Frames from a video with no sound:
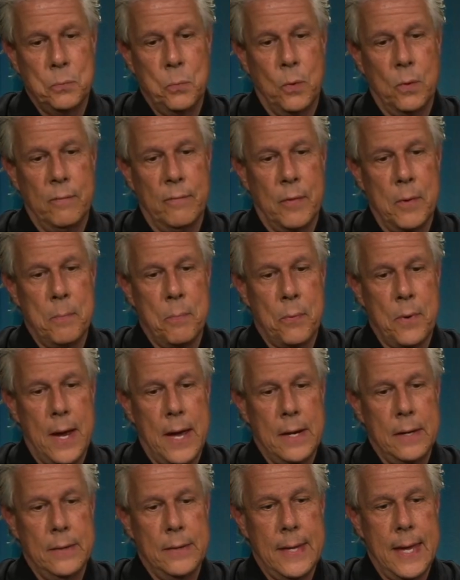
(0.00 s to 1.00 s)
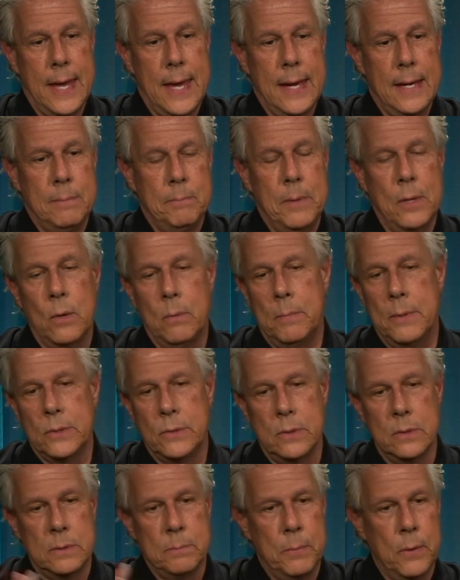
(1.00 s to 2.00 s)
we're very proud of that. Better
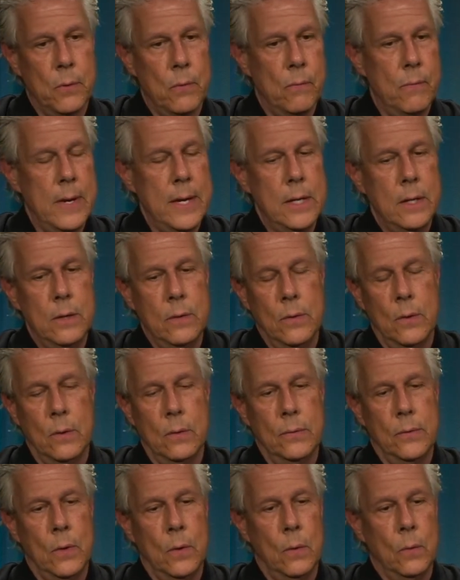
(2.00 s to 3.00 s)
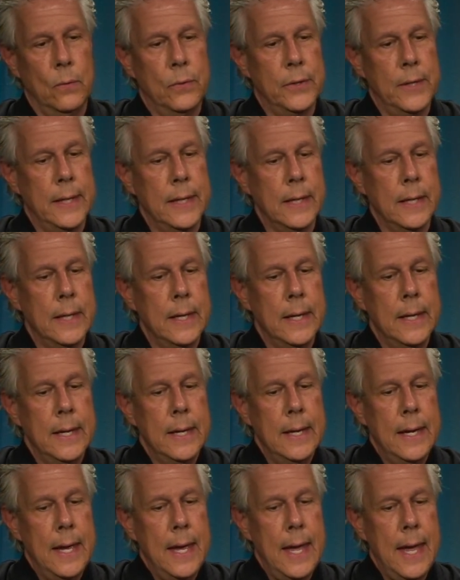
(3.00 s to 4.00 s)
Business Bureau rated, the whole thing.
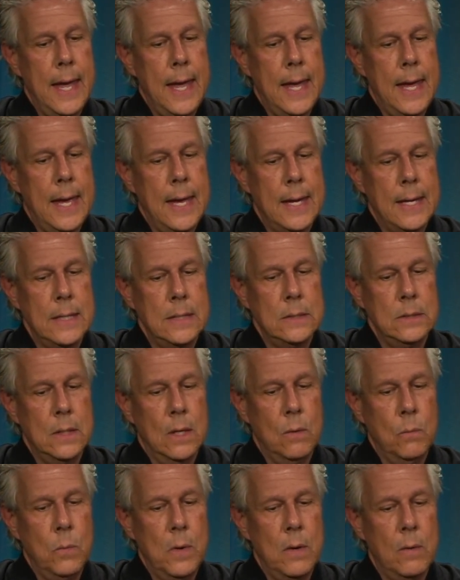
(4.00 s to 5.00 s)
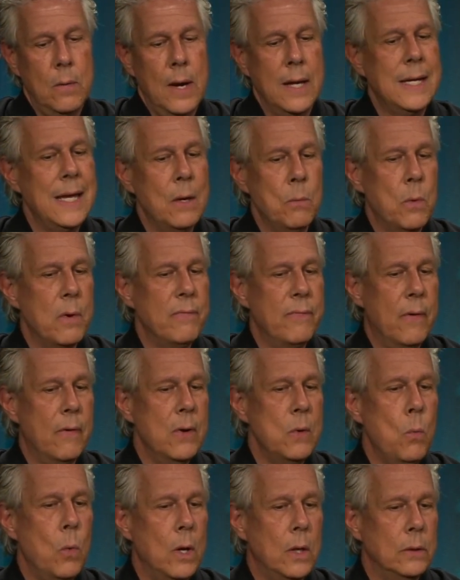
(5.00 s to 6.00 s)
And we're
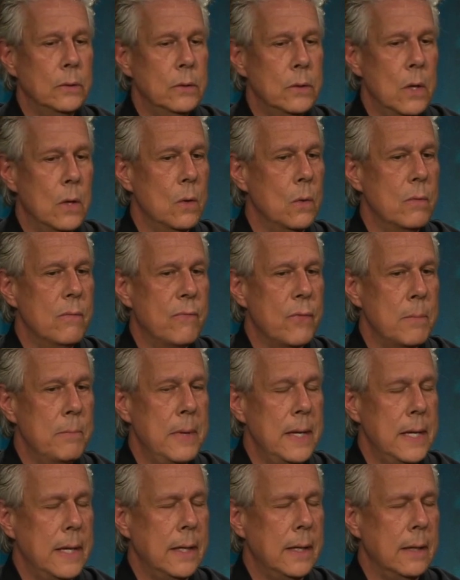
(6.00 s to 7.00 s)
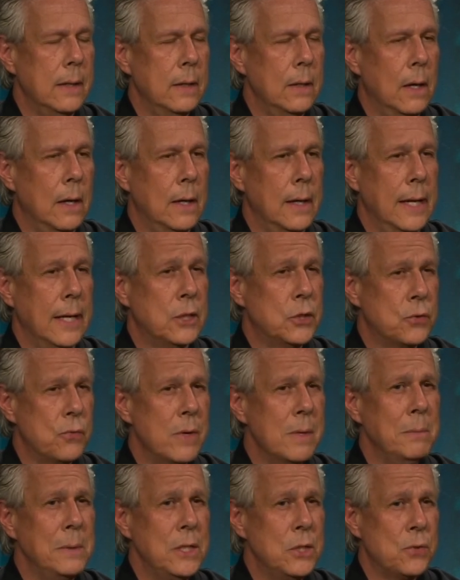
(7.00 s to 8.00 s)
very well known for being
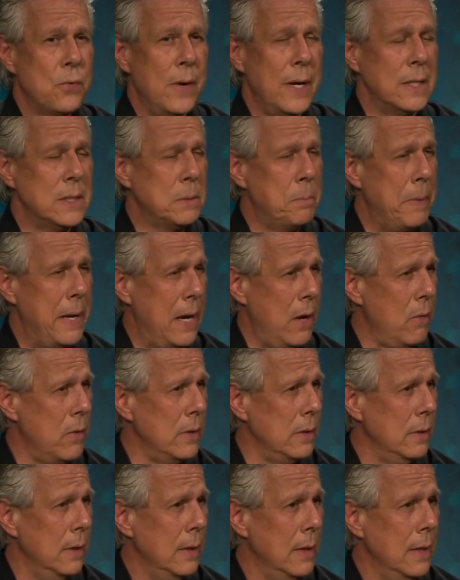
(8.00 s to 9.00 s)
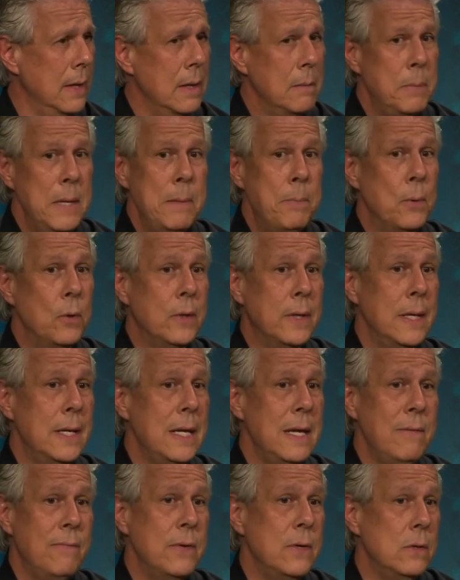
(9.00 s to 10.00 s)
extremely transparent. People can
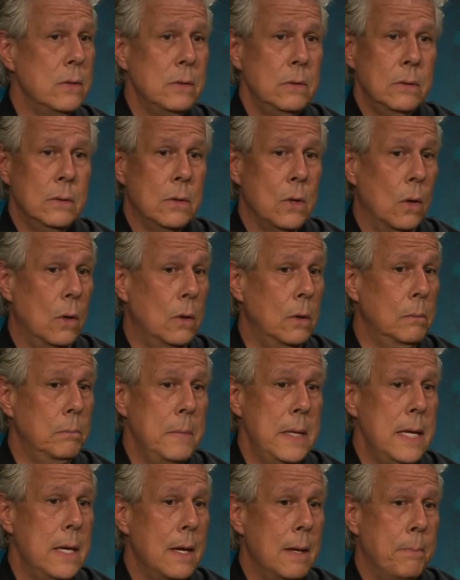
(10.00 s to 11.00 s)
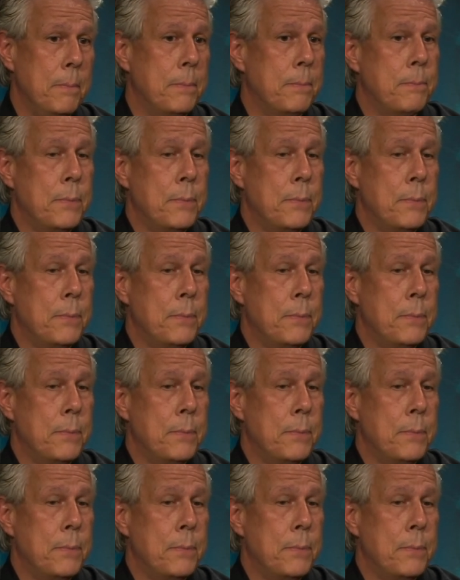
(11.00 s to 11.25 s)
even call me up